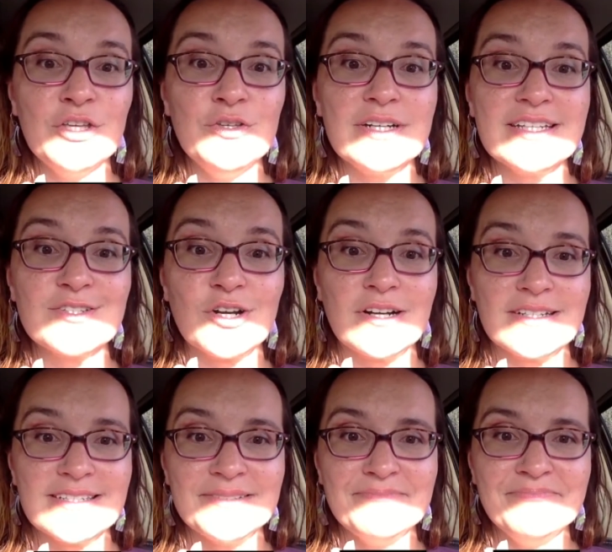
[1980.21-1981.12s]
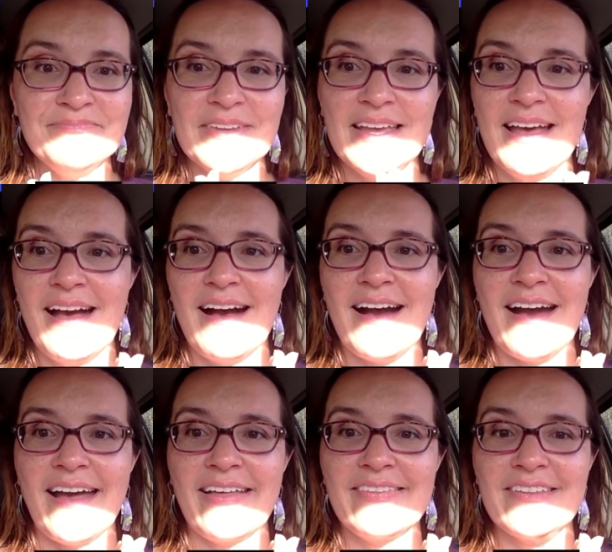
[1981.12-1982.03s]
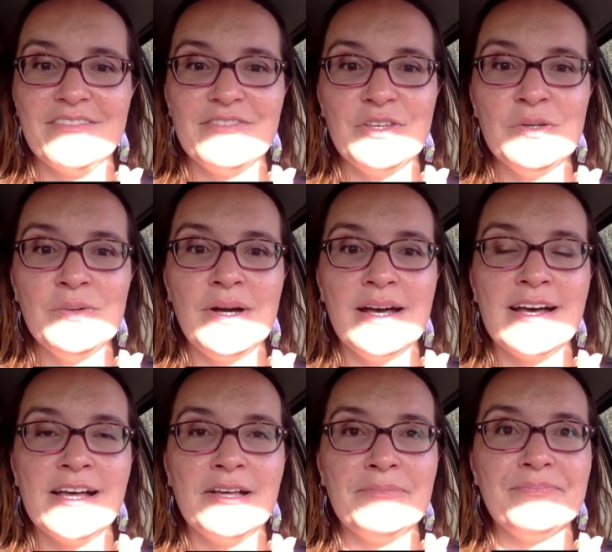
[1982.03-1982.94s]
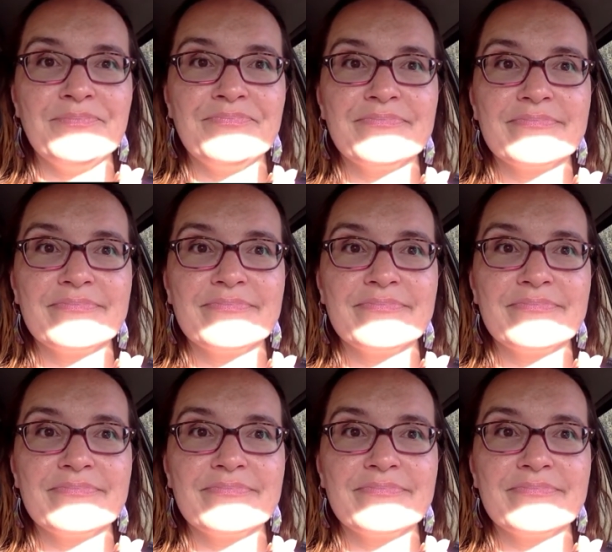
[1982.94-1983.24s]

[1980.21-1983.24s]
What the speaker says: You guys are awesome. I love you. Have